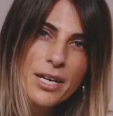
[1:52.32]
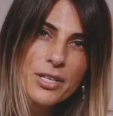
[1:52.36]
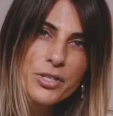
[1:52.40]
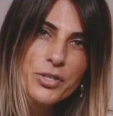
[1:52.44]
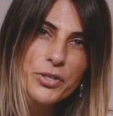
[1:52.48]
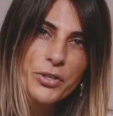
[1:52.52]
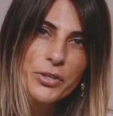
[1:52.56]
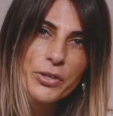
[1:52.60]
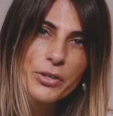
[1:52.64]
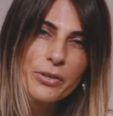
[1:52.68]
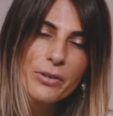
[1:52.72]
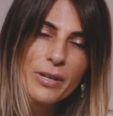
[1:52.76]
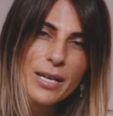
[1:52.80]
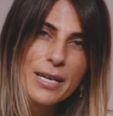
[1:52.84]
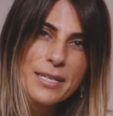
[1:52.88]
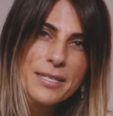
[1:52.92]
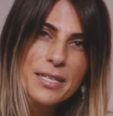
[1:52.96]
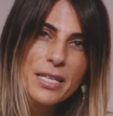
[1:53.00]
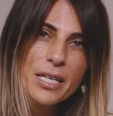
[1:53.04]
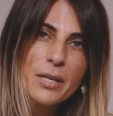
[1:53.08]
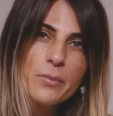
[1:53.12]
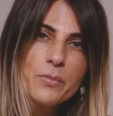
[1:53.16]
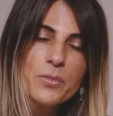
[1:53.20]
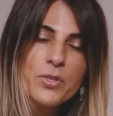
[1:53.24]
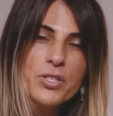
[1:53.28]
I do is
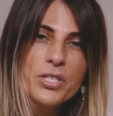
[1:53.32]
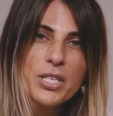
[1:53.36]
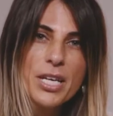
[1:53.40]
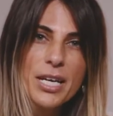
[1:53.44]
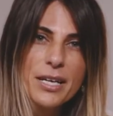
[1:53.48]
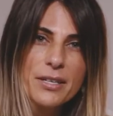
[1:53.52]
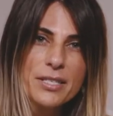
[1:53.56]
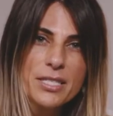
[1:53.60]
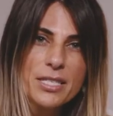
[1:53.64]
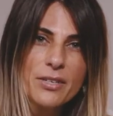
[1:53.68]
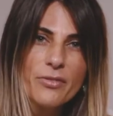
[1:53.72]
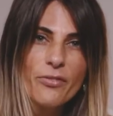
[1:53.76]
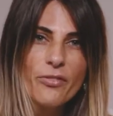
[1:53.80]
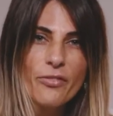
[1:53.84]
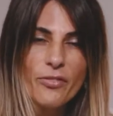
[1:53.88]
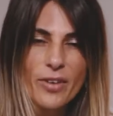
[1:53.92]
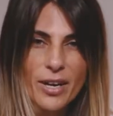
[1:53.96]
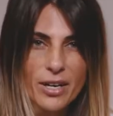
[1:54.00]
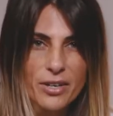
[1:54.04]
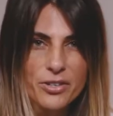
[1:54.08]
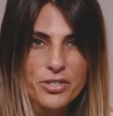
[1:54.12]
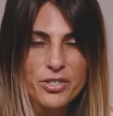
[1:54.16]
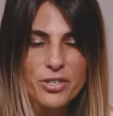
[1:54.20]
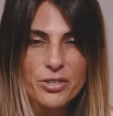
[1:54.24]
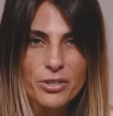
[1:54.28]
an objective
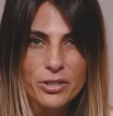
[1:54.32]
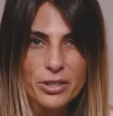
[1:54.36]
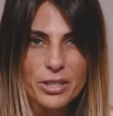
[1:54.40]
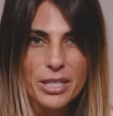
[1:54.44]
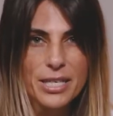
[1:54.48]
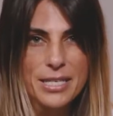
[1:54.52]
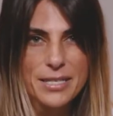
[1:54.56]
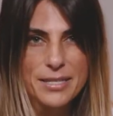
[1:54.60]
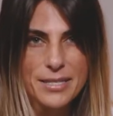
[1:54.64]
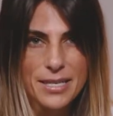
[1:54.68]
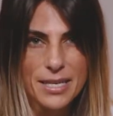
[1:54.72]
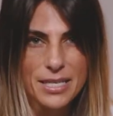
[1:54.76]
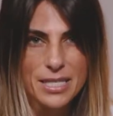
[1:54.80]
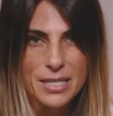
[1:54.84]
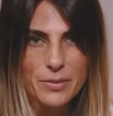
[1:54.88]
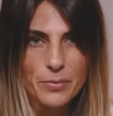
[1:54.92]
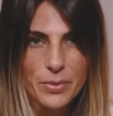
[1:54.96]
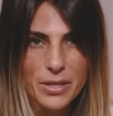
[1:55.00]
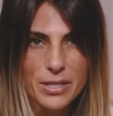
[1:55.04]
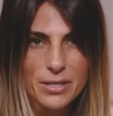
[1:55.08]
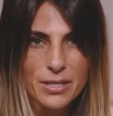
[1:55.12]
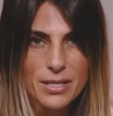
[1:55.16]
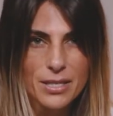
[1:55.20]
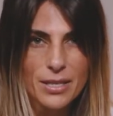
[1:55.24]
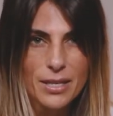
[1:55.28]
functional
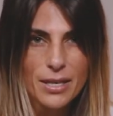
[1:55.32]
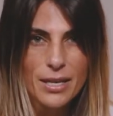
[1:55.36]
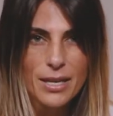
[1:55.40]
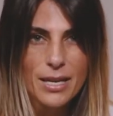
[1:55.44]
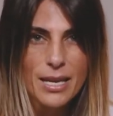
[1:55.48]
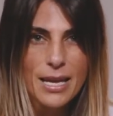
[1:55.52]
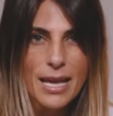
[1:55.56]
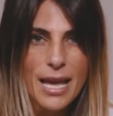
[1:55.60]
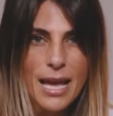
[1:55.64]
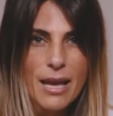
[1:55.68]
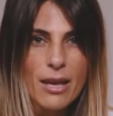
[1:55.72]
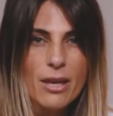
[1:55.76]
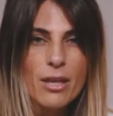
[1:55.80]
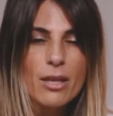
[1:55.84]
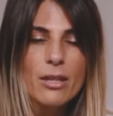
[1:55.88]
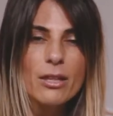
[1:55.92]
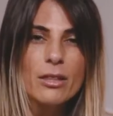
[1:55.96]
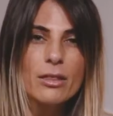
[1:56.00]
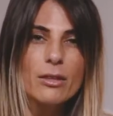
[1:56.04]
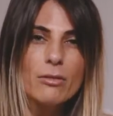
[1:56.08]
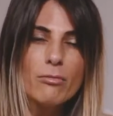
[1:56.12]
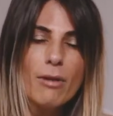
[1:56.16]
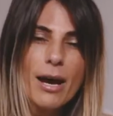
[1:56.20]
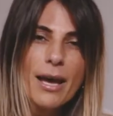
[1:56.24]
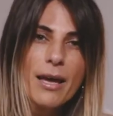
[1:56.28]
assessment.
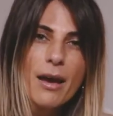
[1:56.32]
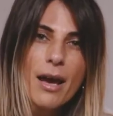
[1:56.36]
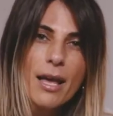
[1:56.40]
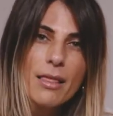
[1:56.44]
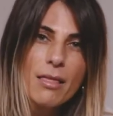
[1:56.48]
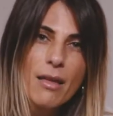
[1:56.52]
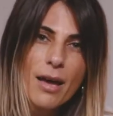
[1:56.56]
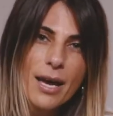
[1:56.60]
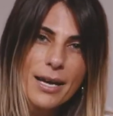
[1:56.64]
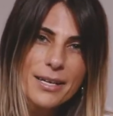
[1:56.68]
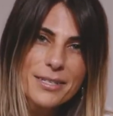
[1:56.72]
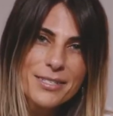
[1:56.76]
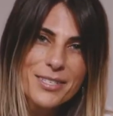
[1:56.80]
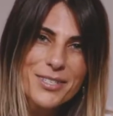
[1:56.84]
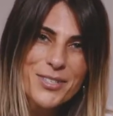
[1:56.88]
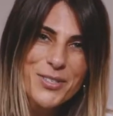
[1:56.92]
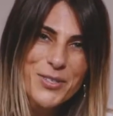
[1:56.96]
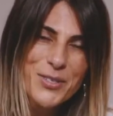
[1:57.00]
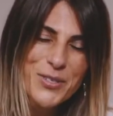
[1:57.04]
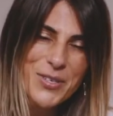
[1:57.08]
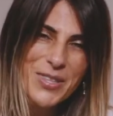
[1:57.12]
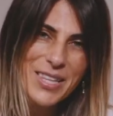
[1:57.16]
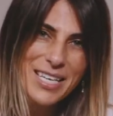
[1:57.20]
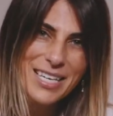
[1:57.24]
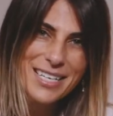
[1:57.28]
The way I like to
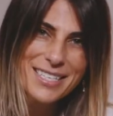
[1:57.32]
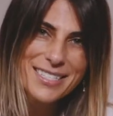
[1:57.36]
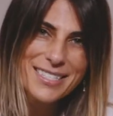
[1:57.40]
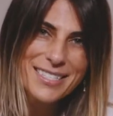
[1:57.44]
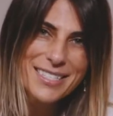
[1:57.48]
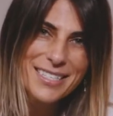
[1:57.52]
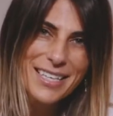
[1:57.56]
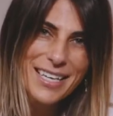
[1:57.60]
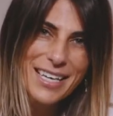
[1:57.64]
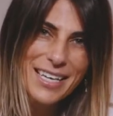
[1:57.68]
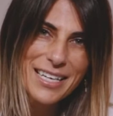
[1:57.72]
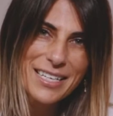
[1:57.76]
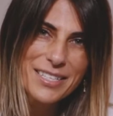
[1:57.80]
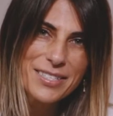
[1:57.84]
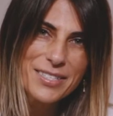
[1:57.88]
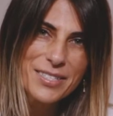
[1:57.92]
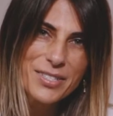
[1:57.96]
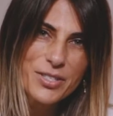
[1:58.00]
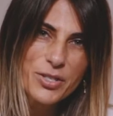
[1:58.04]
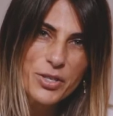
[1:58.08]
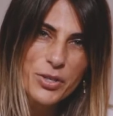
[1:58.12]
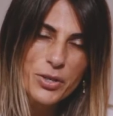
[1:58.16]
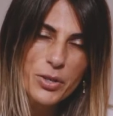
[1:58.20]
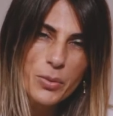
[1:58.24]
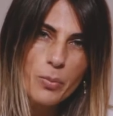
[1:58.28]
do this is
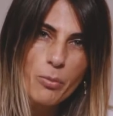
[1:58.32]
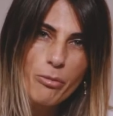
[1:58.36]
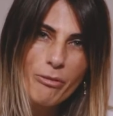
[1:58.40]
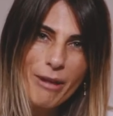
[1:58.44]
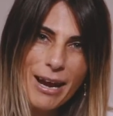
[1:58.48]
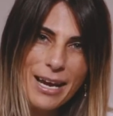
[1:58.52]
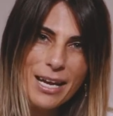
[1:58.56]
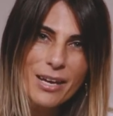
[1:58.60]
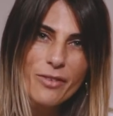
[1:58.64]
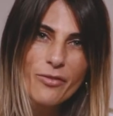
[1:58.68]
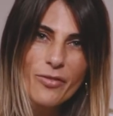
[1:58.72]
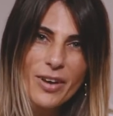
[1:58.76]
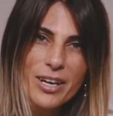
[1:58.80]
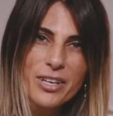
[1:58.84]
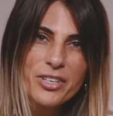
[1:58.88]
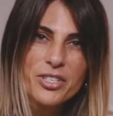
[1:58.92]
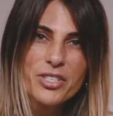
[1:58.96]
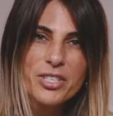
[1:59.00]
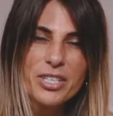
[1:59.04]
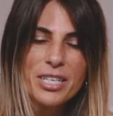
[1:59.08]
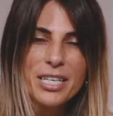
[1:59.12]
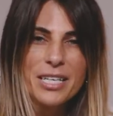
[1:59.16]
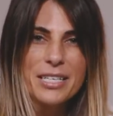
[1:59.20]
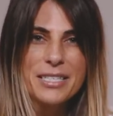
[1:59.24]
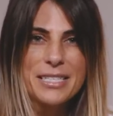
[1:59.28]
to break
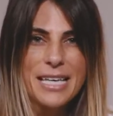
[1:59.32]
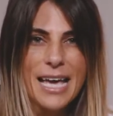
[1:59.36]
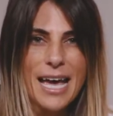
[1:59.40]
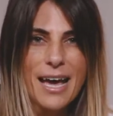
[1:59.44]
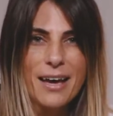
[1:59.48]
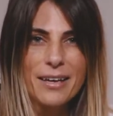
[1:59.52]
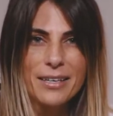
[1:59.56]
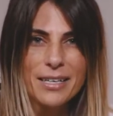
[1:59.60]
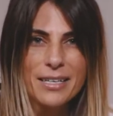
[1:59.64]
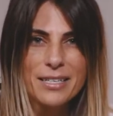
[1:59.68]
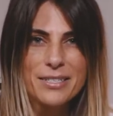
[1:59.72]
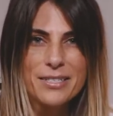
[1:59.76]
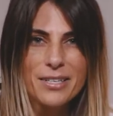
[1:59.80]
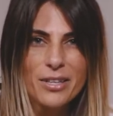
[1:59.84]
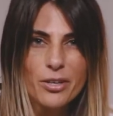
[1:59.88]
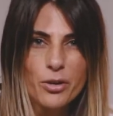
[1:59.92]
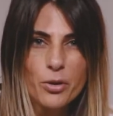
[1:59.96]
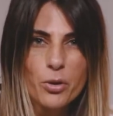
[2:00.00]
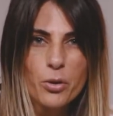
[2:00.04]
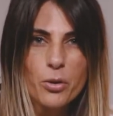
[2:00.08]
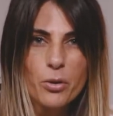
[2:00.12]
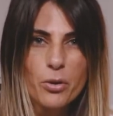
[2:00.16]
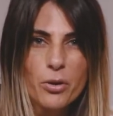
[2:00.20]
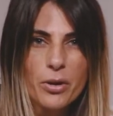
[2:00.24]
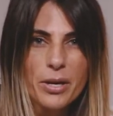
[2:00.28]
functioning down into the
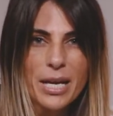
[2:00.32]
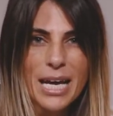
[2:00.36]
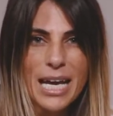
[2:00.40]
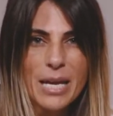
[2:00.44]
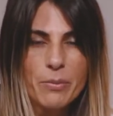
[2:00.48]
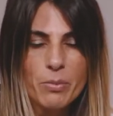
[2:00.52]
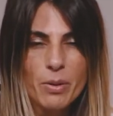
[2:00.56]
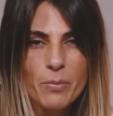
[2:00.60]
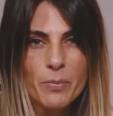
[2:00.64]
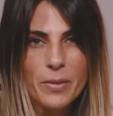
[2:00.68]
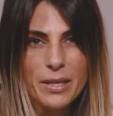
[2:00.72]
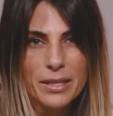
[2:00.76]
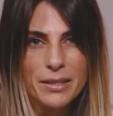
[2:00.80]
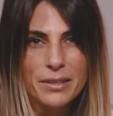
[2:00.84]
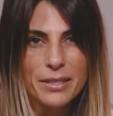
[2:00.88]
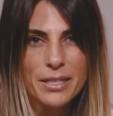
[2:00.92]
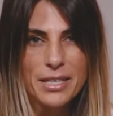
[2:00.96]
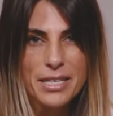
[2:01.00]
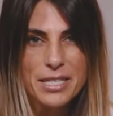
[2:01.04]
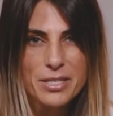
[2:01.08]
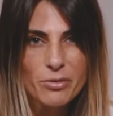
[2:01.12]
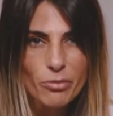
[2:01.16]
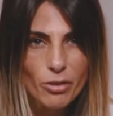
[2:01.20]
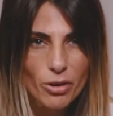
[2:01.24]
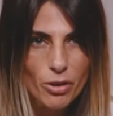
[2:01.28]
core
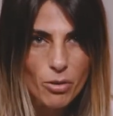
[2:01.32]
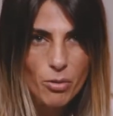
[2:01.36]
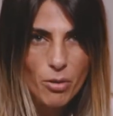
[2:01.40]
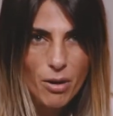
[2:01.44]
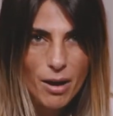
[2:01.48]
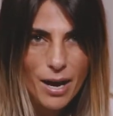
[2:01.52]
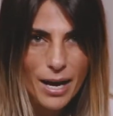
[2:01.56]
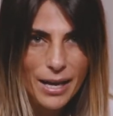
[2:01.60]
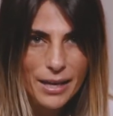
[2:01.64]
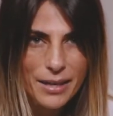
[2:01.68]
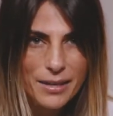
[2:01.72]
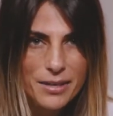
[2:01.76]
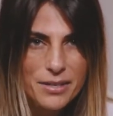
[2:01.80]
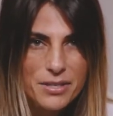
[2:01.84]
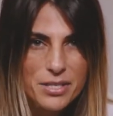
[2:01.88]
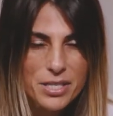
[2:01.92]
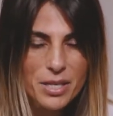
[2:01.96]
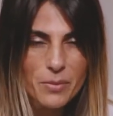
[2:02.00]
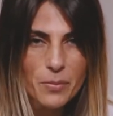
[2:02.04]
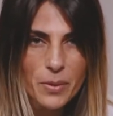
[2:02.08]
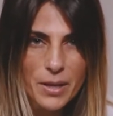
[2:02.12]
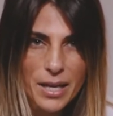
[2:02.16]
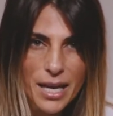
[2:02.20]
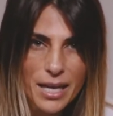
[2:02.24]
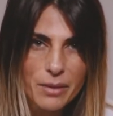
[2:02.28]
capabilities required
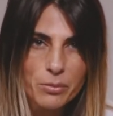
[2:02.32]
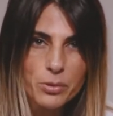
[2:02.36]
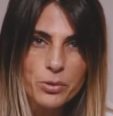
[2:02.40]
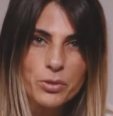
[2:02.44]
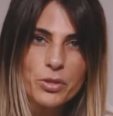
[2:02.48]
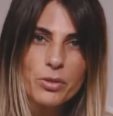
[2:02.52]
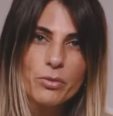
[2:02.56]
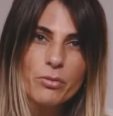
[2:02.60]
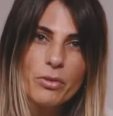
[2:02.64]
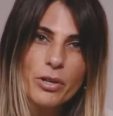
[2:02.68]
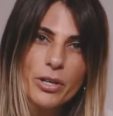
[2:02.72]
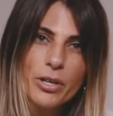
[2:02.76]
to be able to